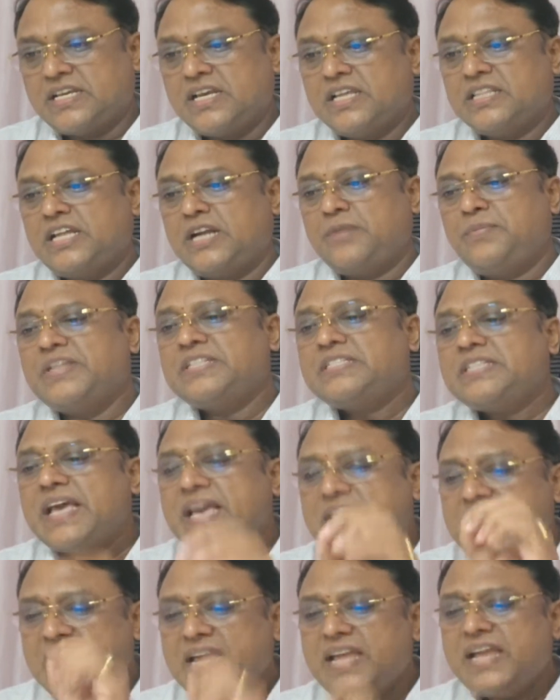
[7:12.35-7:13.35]
That means
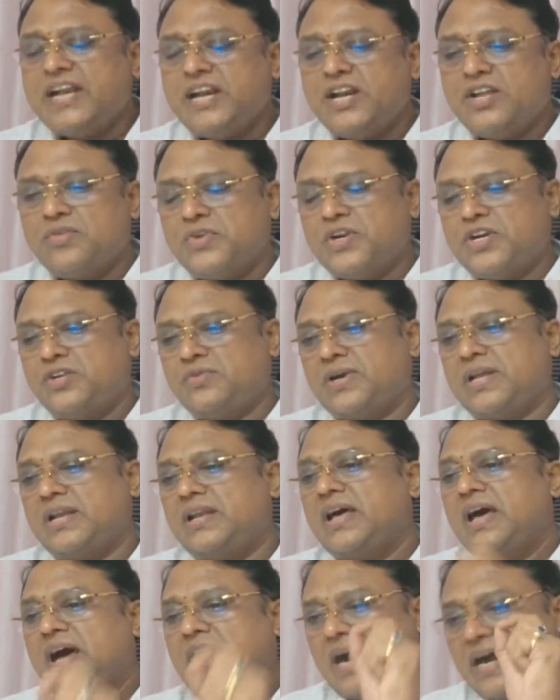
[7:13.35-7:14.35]
any individual,
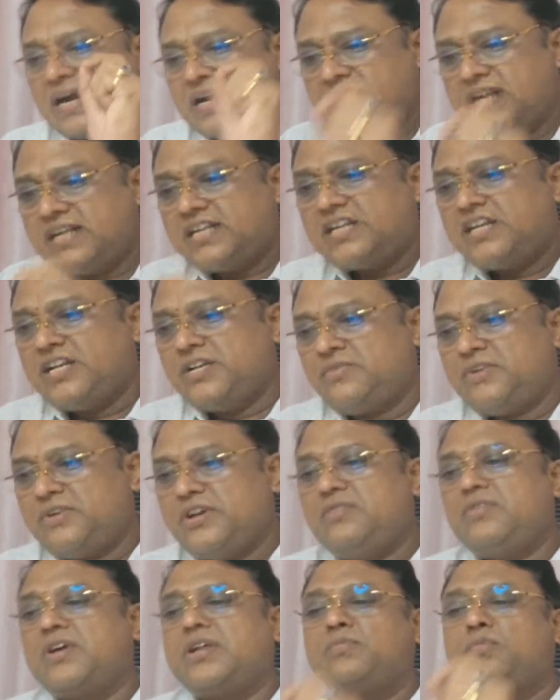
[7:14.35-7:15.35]
adult
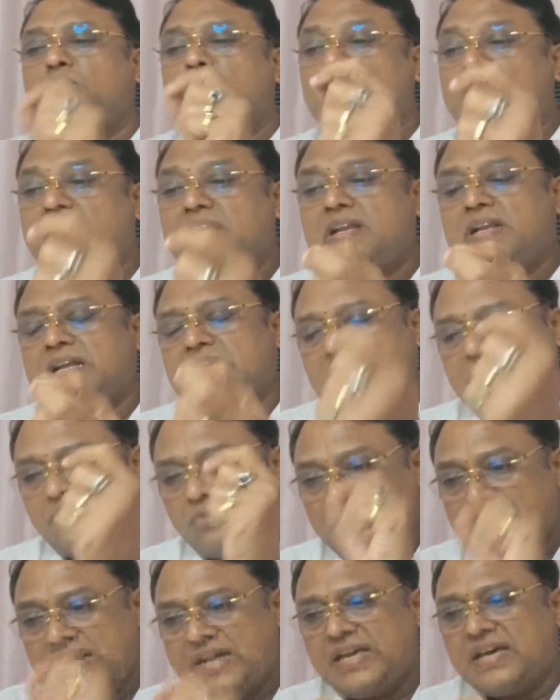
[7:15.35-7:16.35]
individual, more than
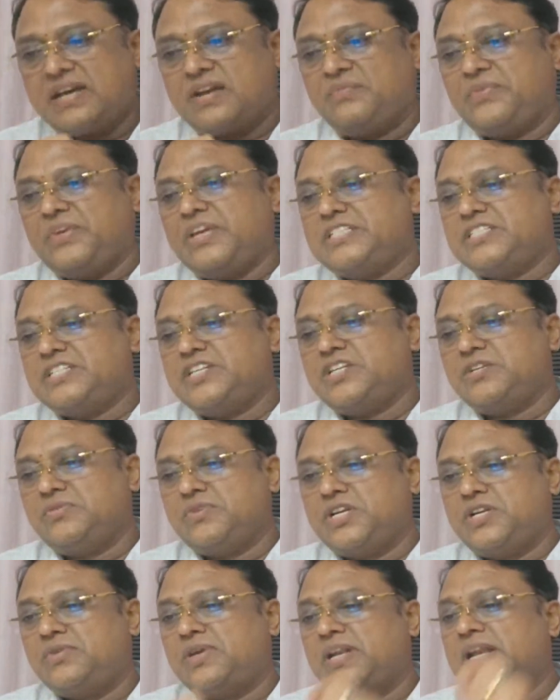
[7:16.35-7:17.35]
1 year of age
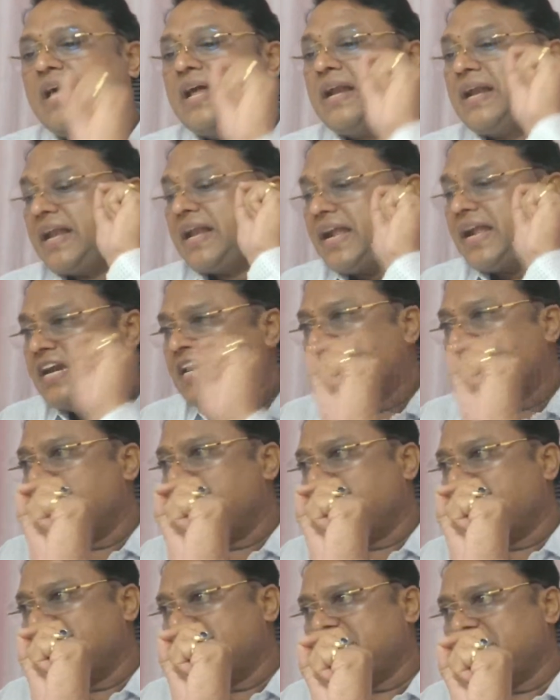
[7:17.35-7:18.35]
individual,
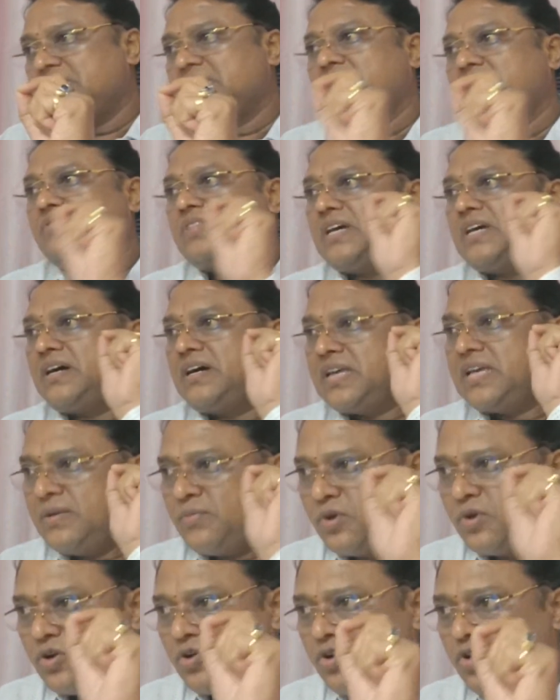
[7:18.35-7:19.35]
90% of the
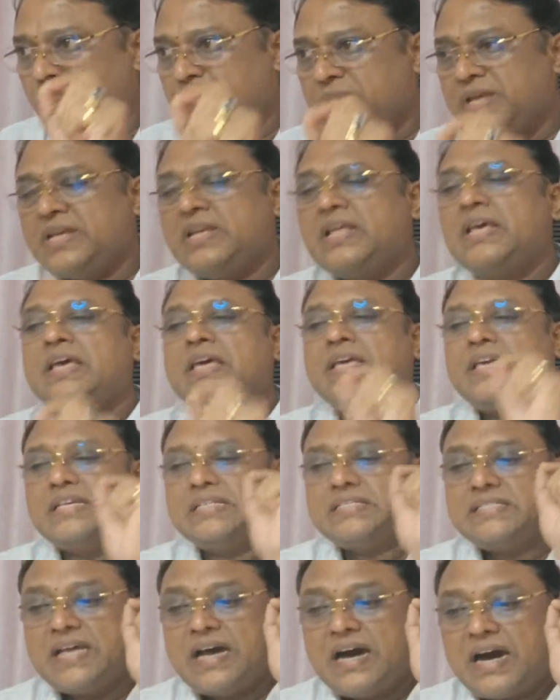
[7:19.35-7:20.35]
hemoglobin
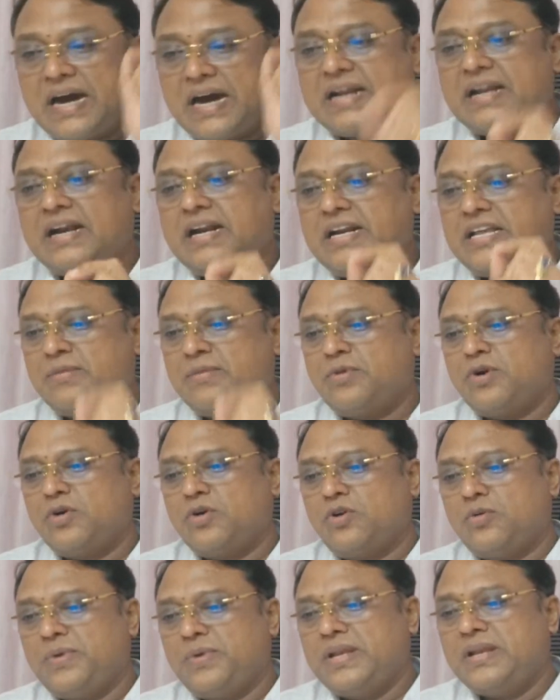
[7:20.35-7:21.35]
is the adult
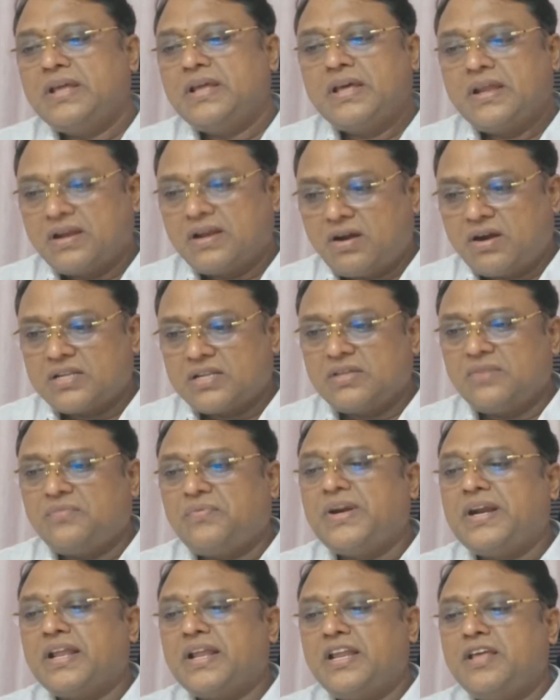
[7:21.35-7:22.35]
hemoglobin, not the
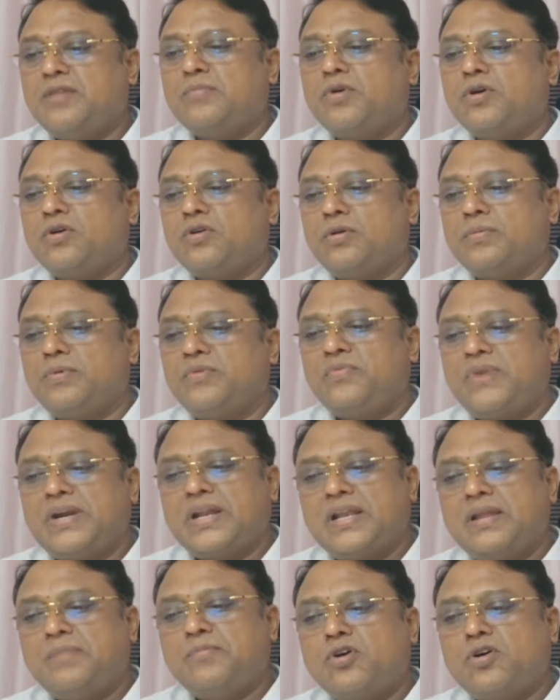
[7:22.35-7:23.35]
fetal hemoglobin.
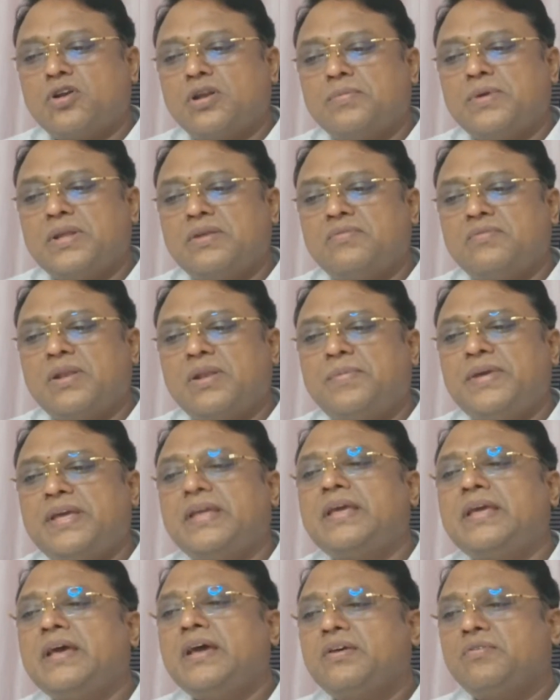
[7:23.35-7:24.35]
Fetal hemoglobin will
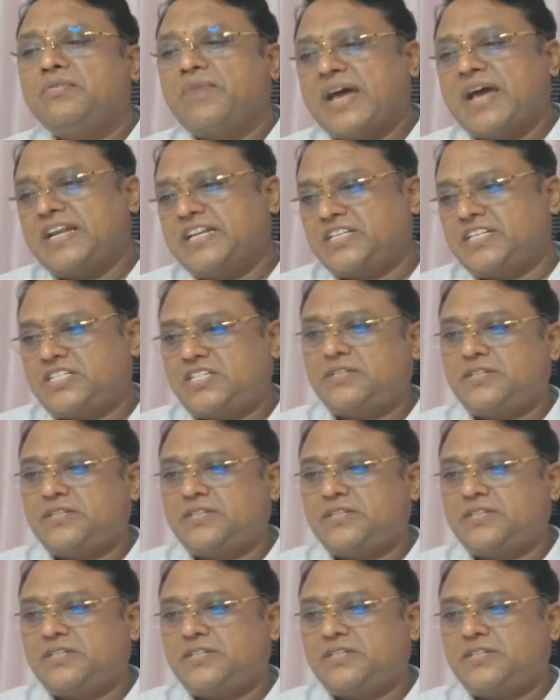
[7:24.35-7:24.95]
be vanished.